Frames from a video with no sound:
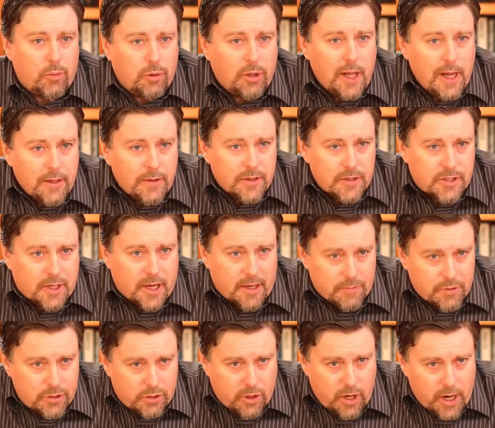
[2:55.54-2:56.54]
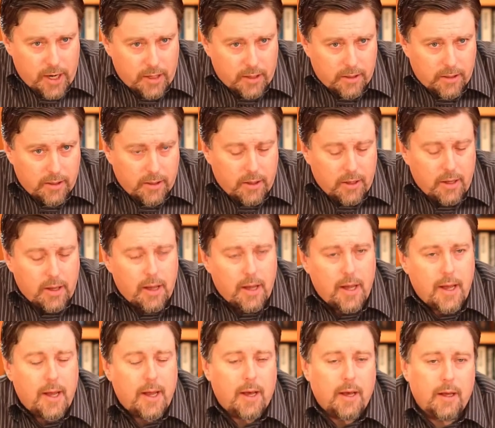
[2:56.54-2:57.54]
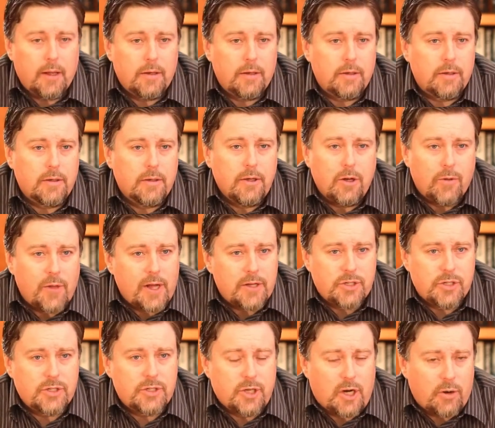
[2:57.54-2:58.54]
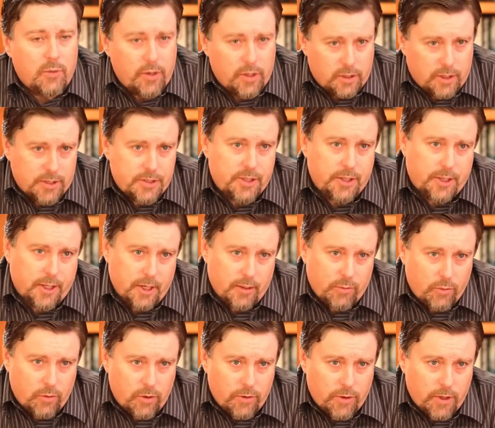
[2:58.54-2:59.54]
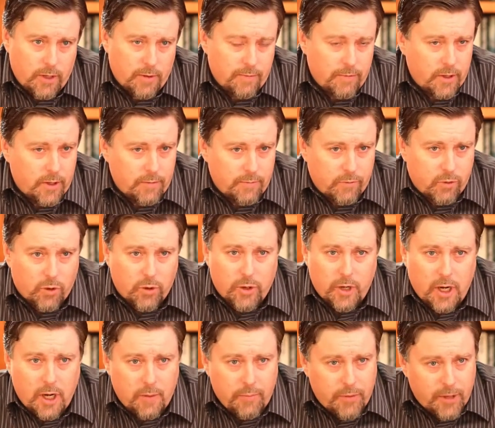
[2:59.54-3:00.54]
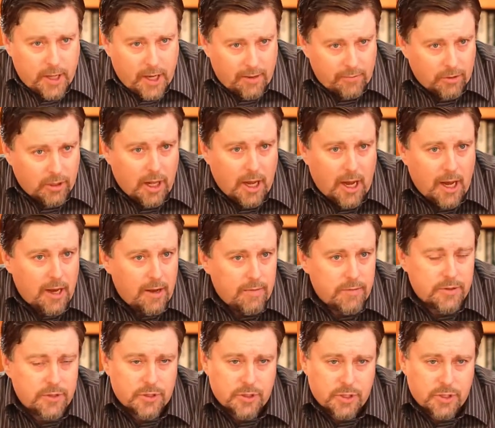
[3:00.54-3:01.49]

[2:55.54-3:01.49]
playing this game straight. And that's just not realistic anymore. They've grown up, they have lives